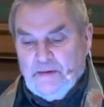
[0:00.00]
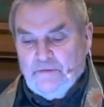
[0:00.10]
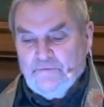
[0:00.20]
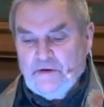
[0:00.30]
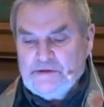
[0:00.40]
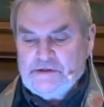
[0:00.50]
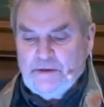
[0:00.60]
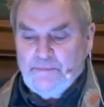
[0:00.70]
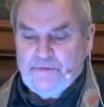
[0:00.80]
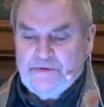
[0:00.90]

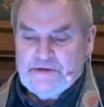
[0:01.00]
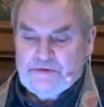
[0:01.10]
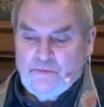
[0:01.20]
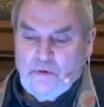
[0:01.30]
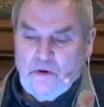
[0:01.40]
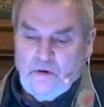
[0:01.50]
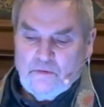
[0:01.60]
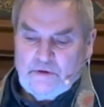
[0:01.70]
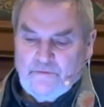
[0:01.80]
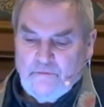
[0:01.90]
Friendship with this
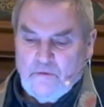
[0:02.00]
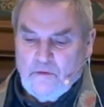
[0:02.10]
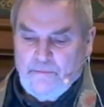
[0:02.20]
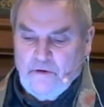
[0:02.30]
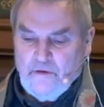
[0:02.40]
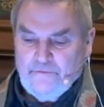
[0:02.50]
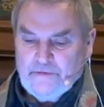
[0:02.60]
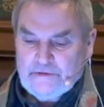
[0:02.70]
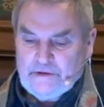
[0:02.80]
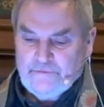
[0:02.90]
world ever more
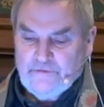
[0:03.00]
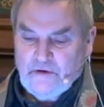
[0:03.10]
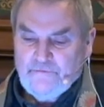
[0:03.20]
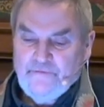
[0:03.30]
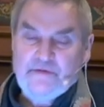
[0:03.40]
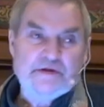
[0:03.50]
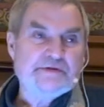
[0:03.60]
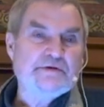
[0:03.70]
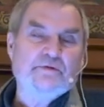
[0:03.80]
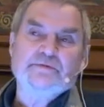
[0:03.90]
perfect, if not for the
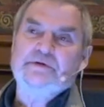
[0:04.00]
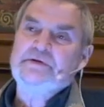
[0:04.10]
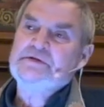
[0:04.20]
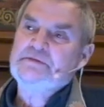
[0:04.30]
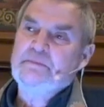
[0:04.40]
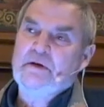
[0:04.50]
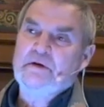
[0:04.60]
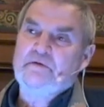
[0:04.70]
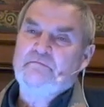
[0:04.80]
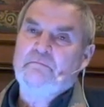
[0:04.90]
salty smell
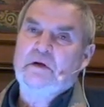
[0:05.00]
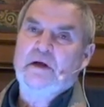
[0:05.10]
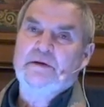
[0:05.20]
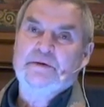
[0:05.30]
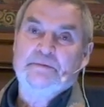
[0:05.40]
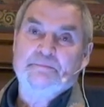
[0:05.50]
of blood.